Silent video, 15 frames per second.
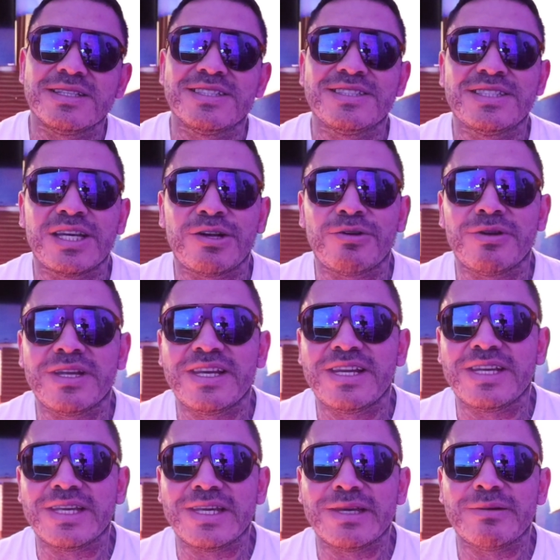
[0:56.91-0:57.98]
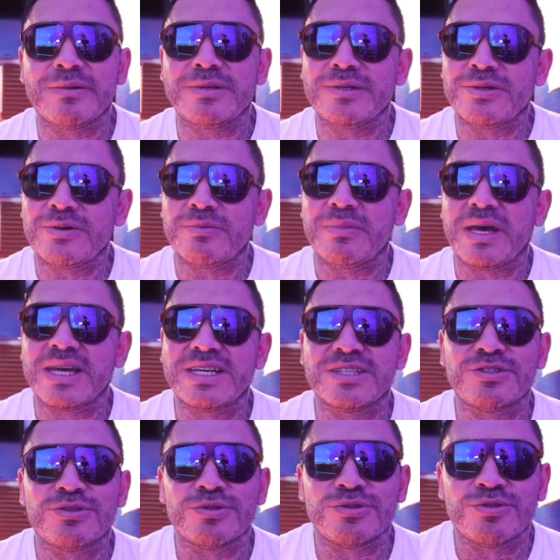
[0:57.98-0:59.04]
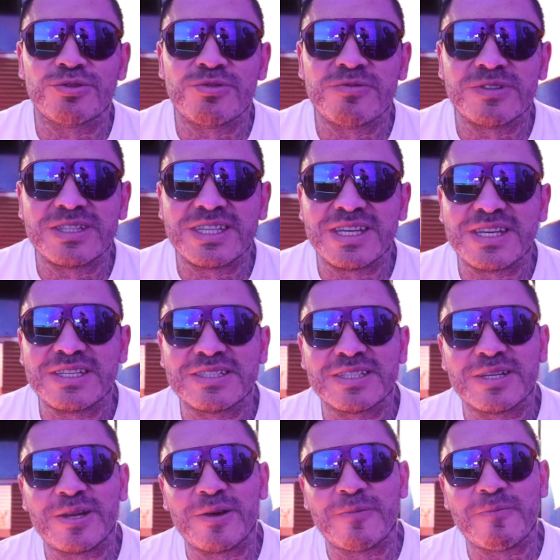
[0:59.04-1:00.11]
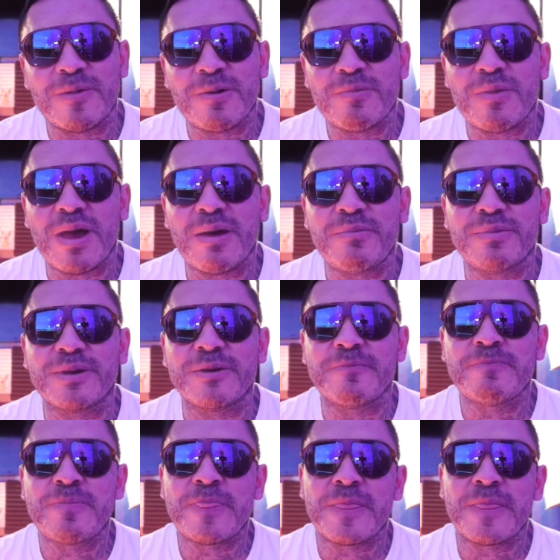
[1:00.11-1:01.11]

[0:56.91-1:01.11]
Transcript: settle in and get, you know, back into the groove of things. And I'm happy.